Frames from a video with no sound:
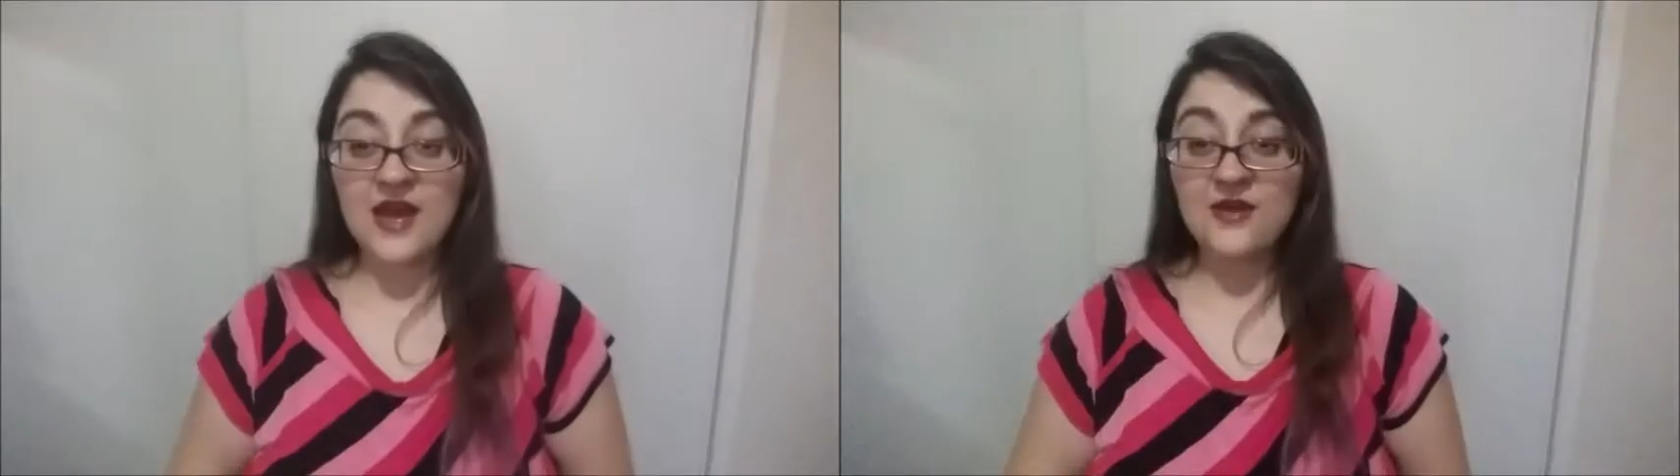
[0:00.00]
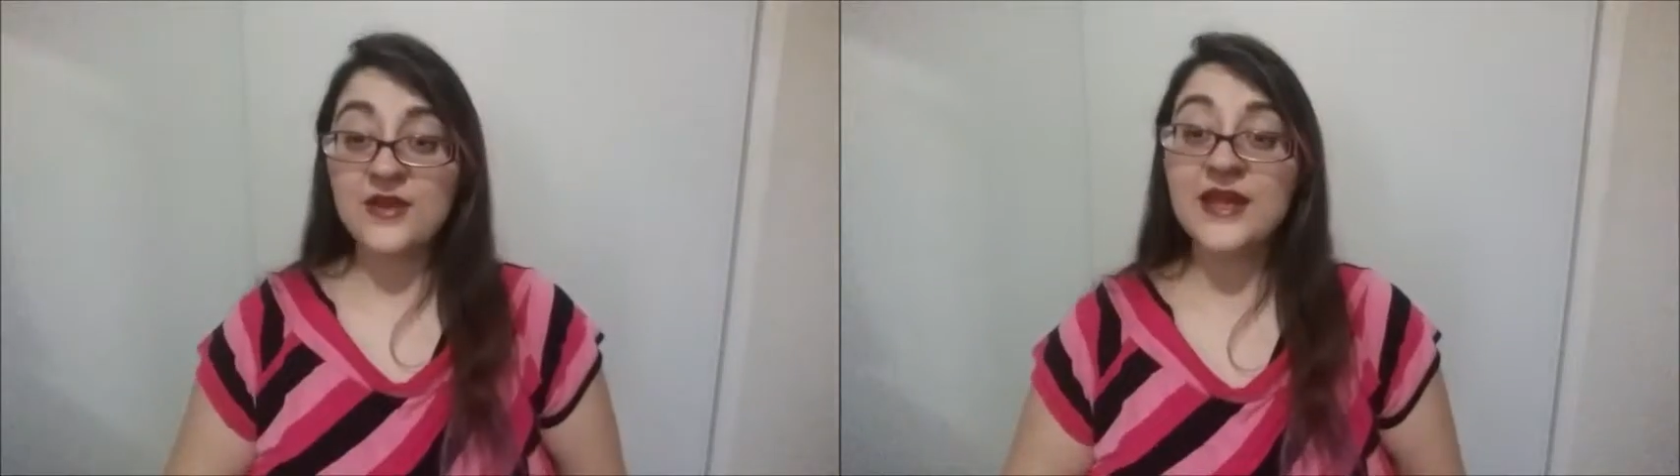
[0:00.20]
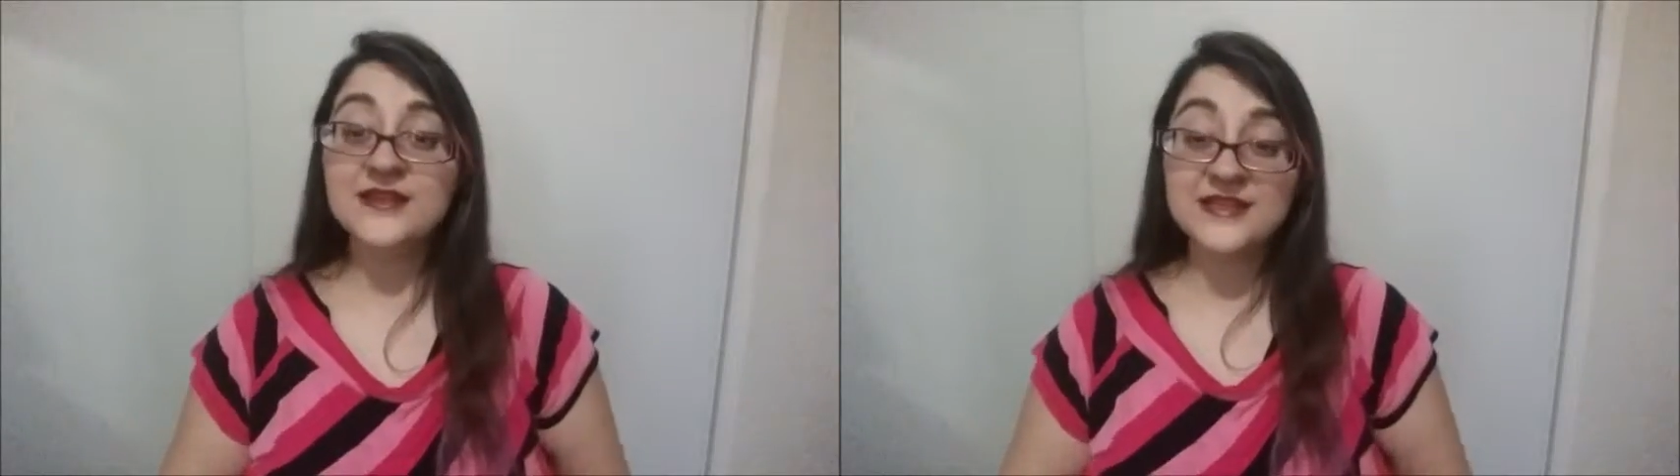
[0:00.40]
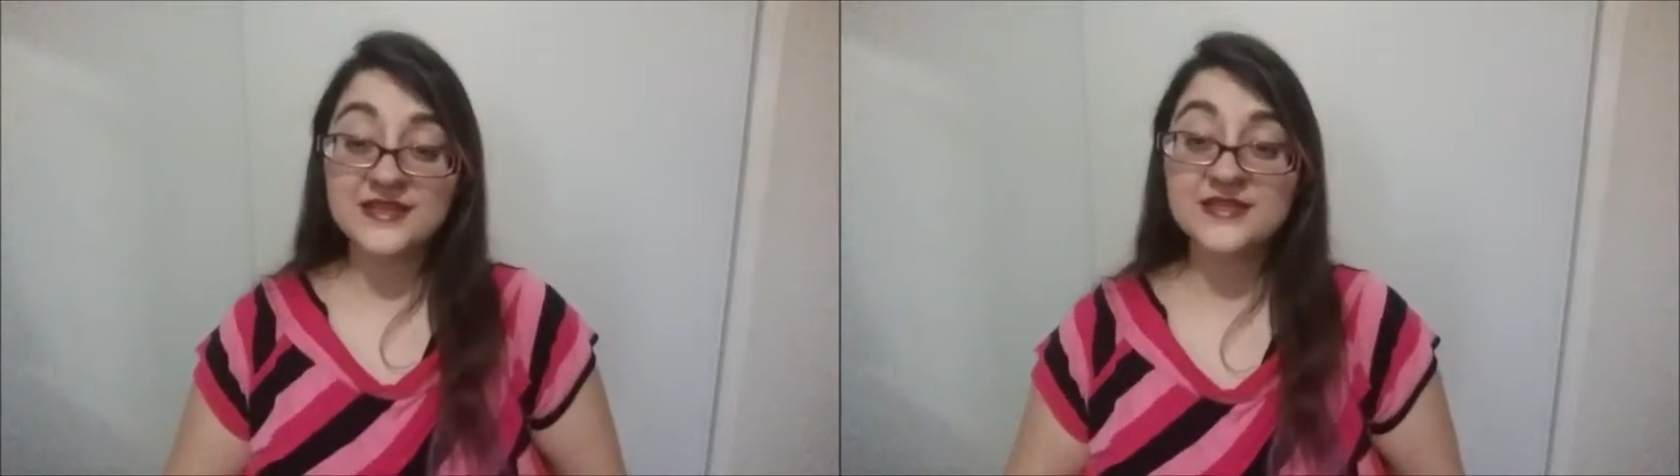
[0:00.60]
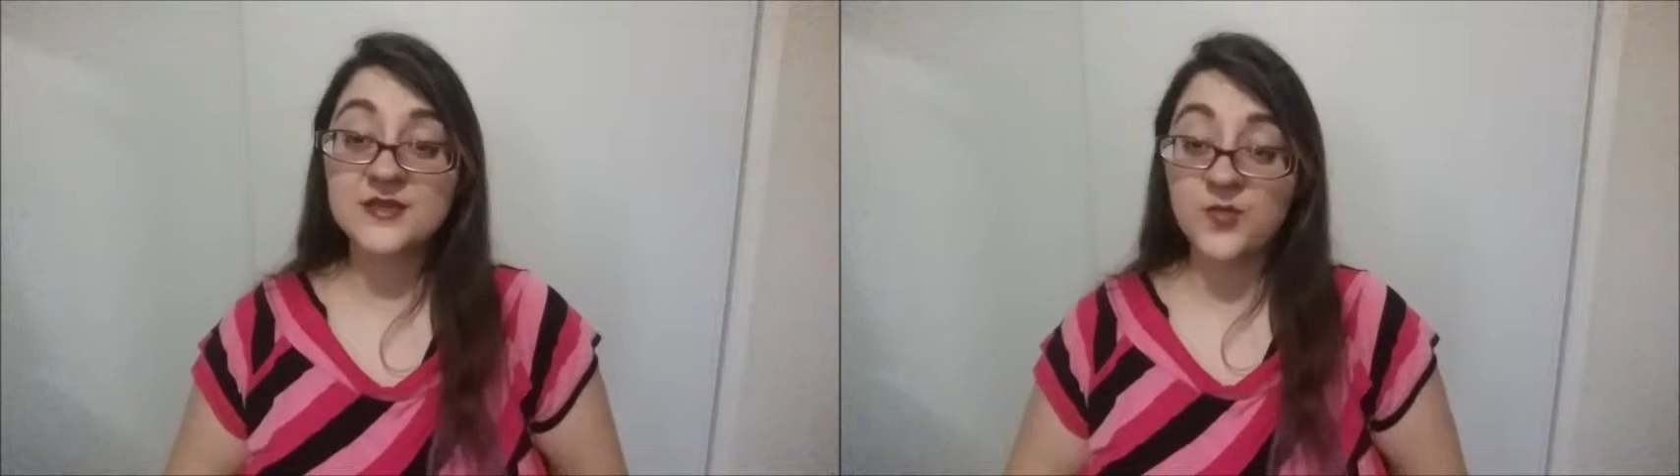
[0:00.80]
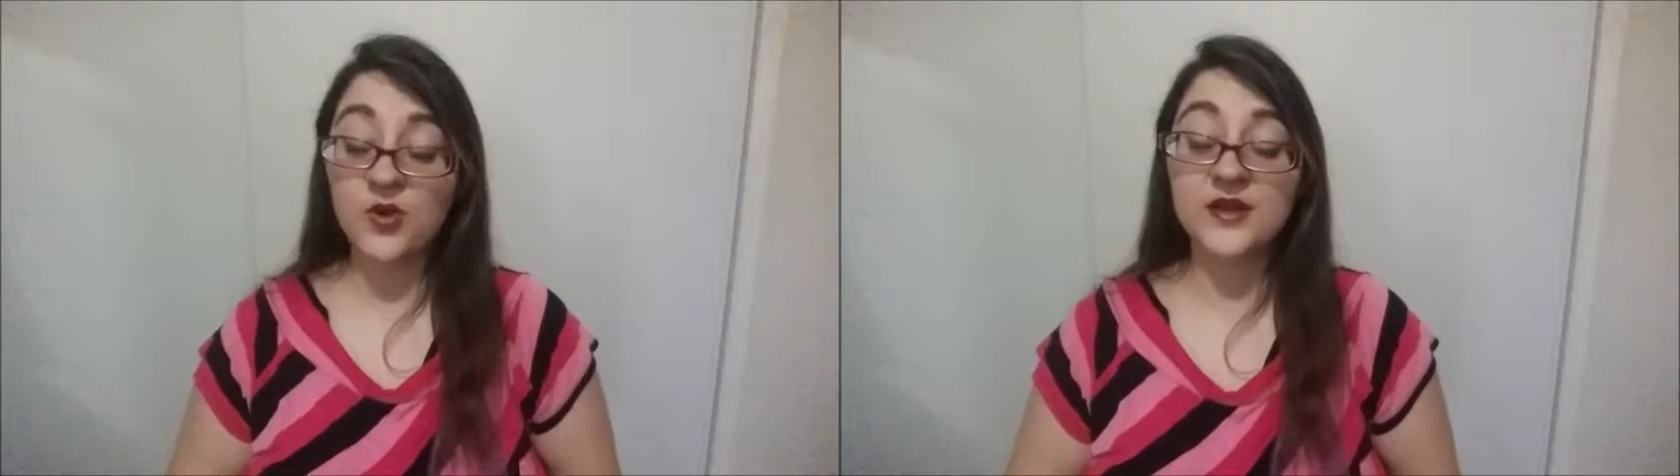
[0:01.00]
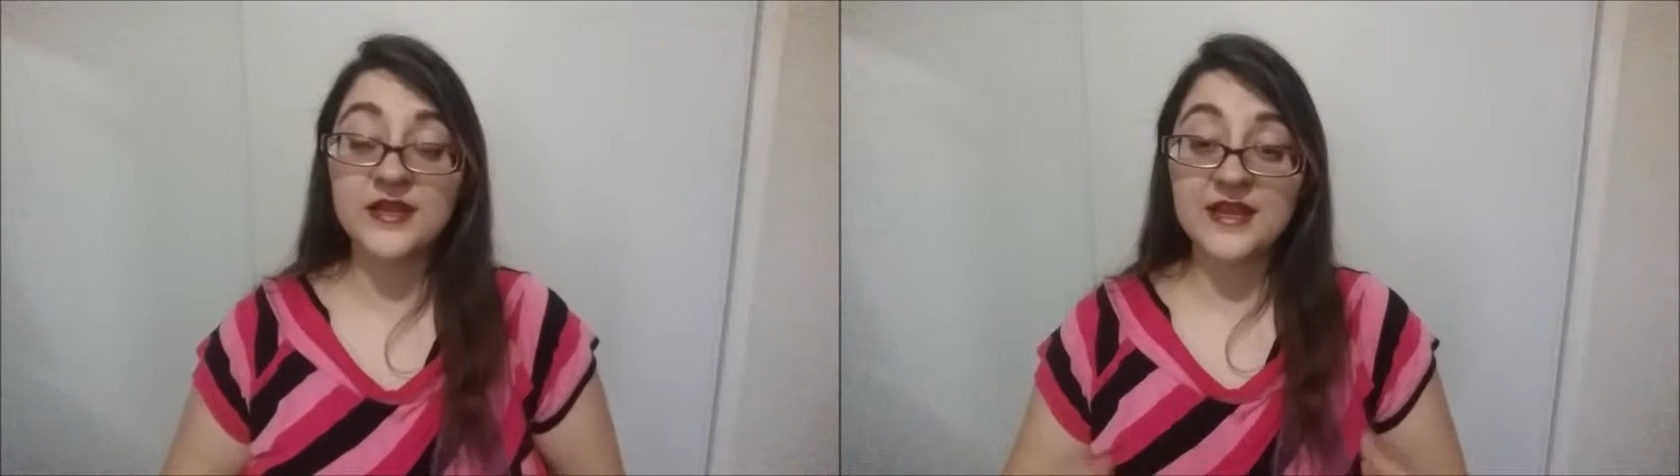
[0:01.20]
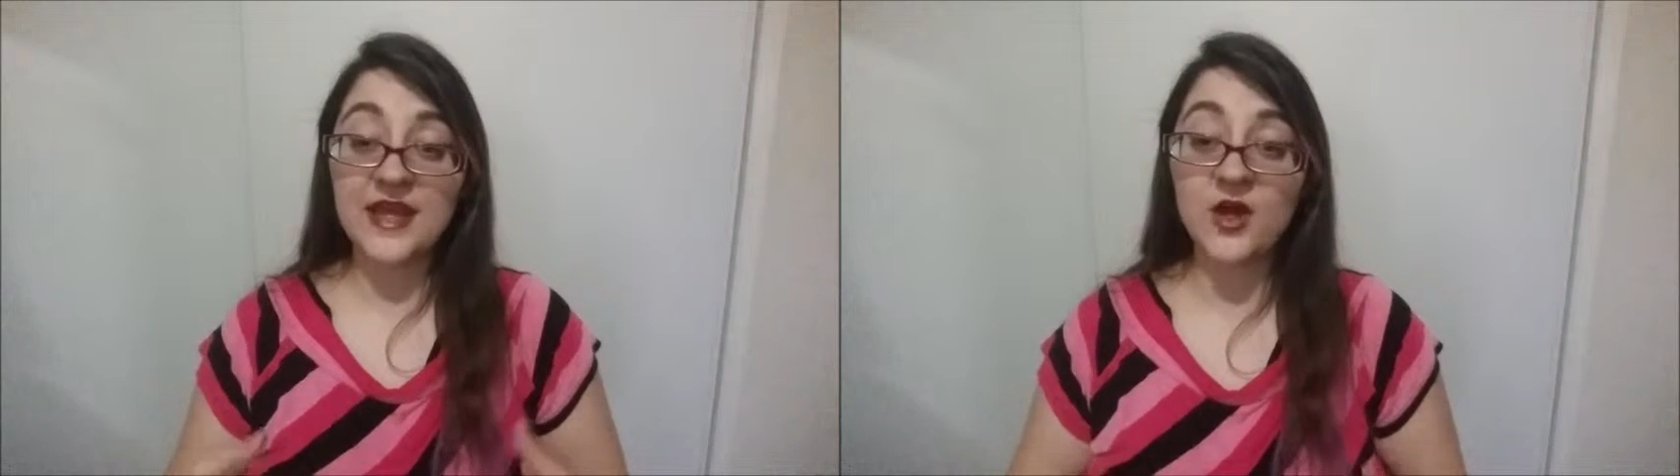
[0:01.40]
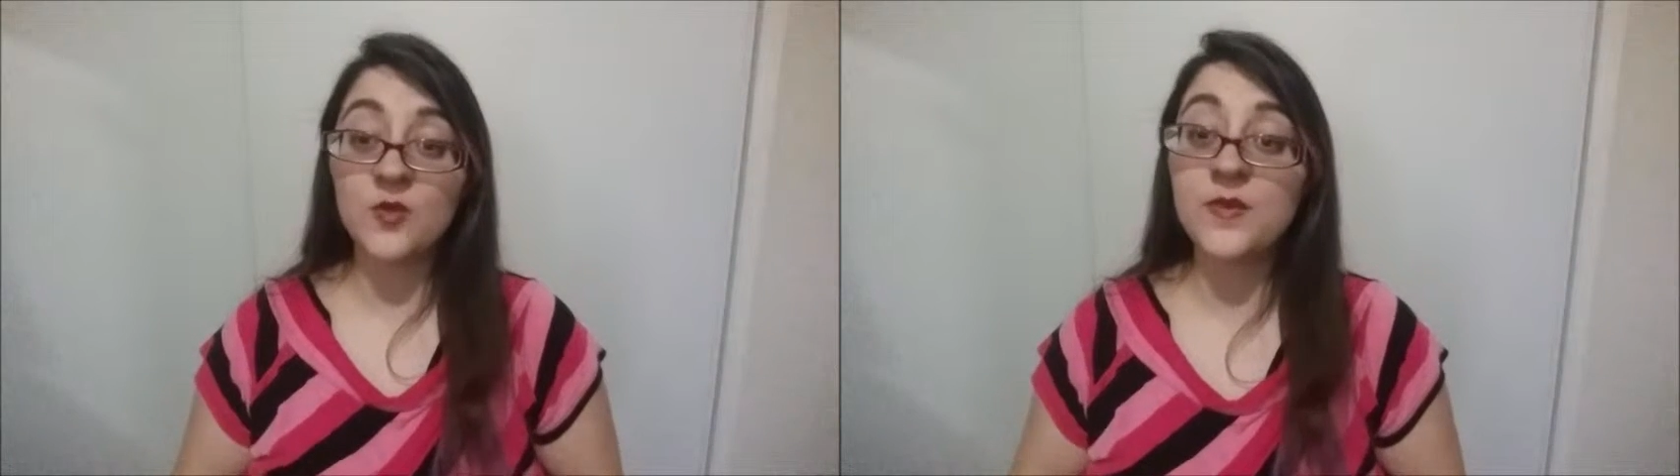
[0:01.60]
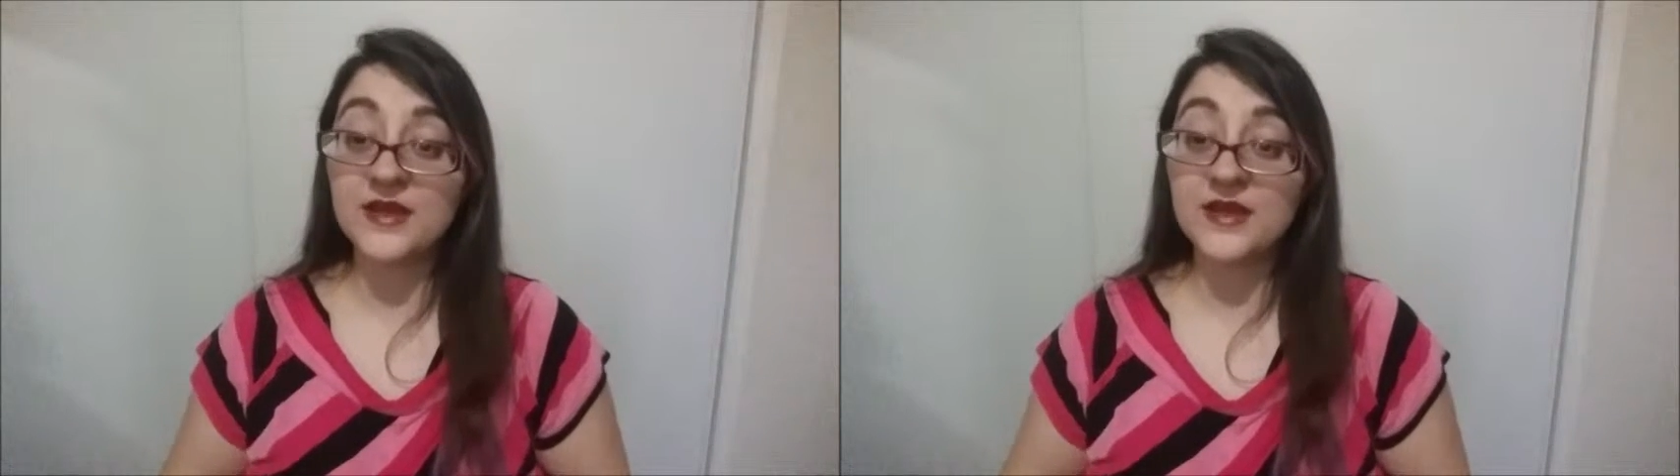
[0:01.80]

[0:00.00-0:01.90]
How Candida support can help